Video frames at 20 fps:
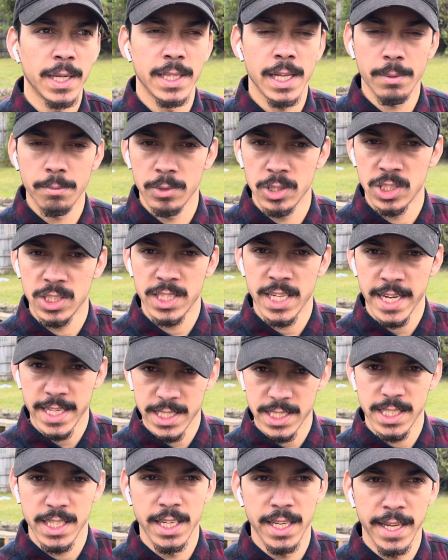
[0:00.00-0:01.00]
that much
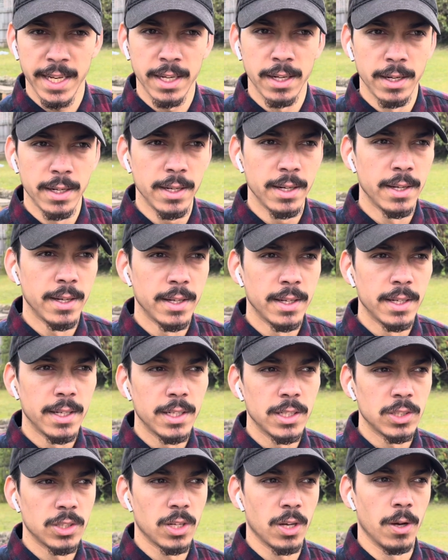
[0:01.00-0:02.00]
Test in England.
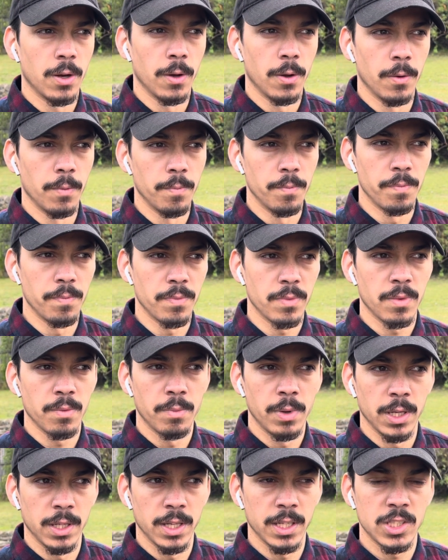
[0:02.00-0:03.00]
So,
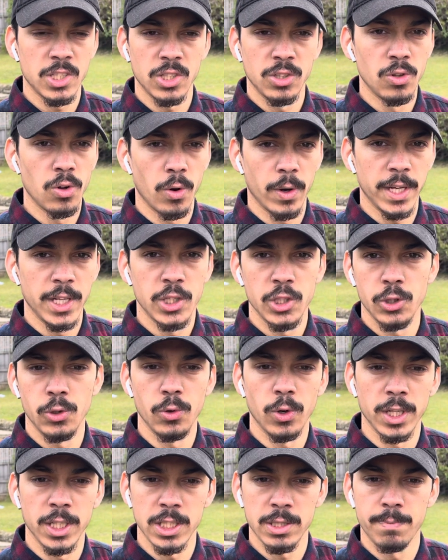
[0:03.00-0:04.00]
but there's no
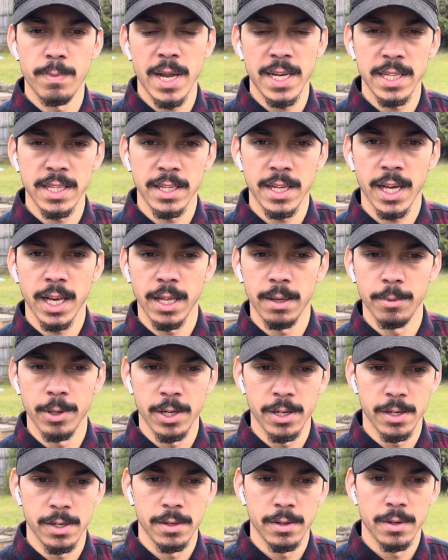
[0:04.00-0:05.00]
issue on his batting
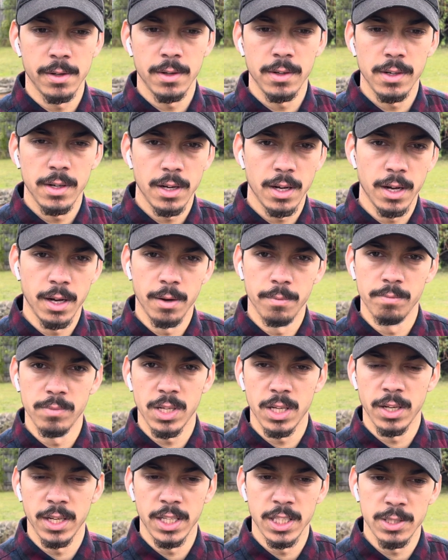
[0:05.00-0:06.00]
caliber
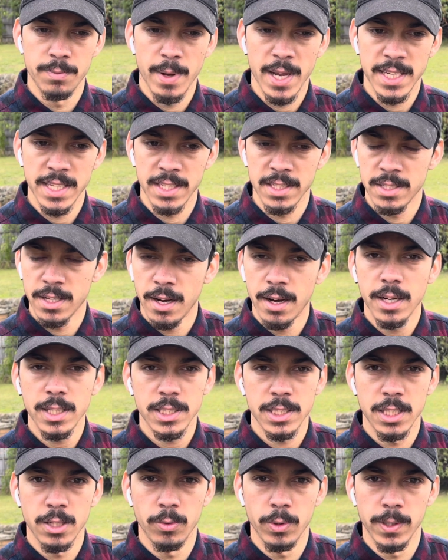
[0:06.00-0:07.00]
and his batting
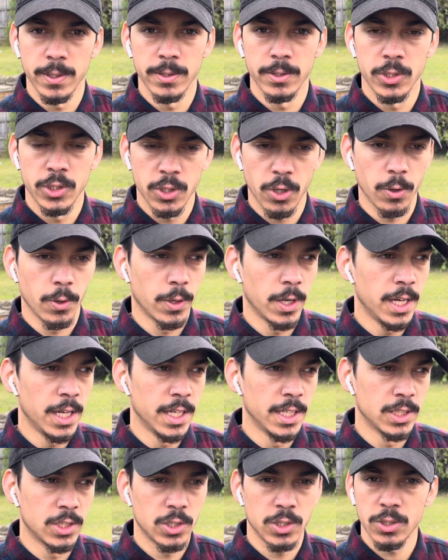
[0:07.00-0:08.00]
tasks. He
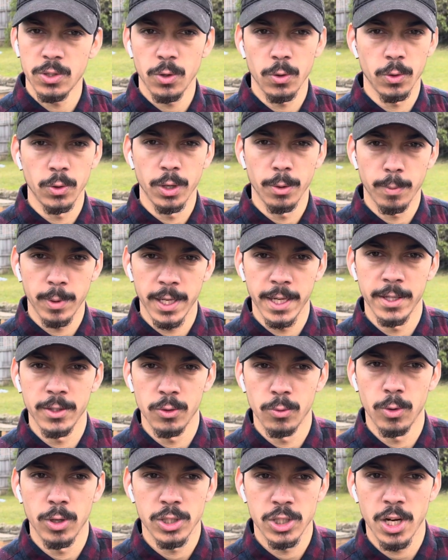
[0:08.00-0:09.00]
is so good a player to
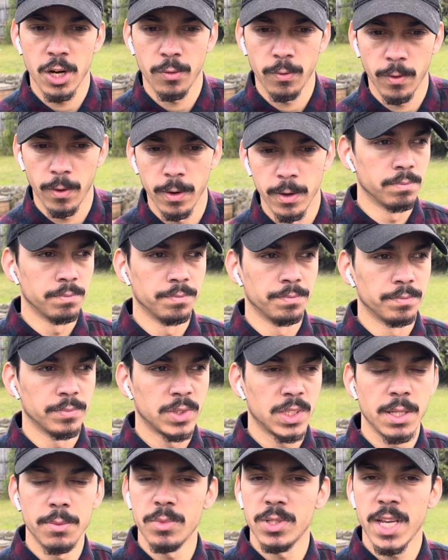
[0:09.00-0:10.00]
watch out for.
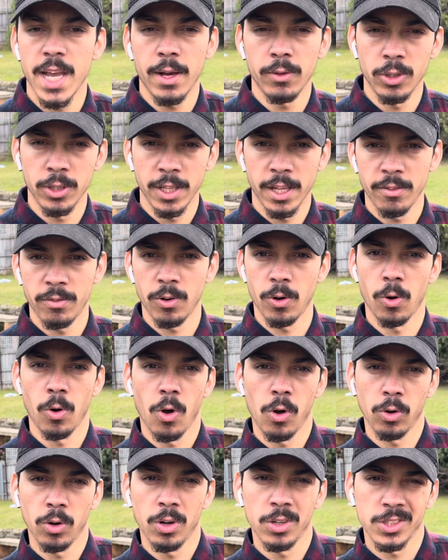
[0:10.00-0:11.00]
Team Saudi there for a
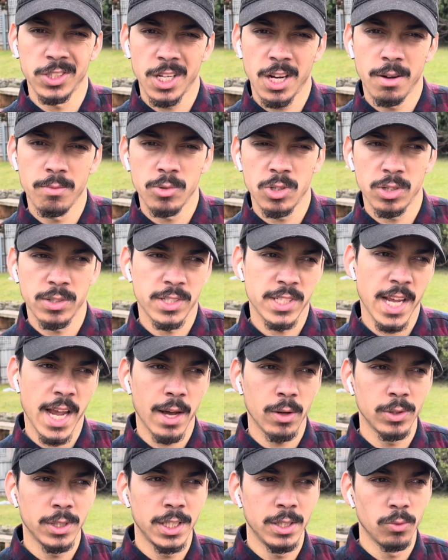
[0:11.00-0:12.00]
long time, so
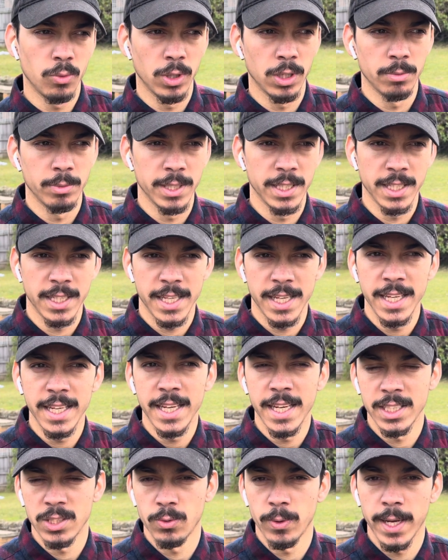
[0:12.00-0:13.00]
Saudi will be key
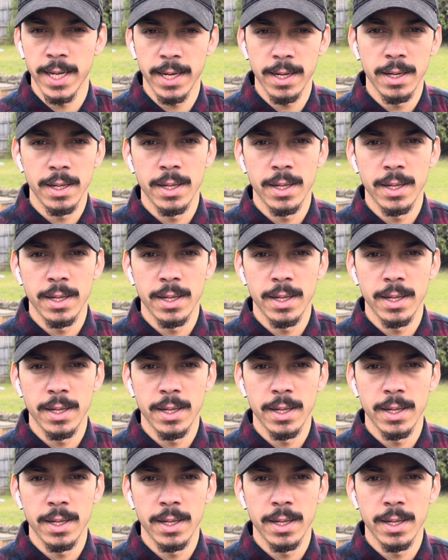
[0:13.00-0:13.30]
as well.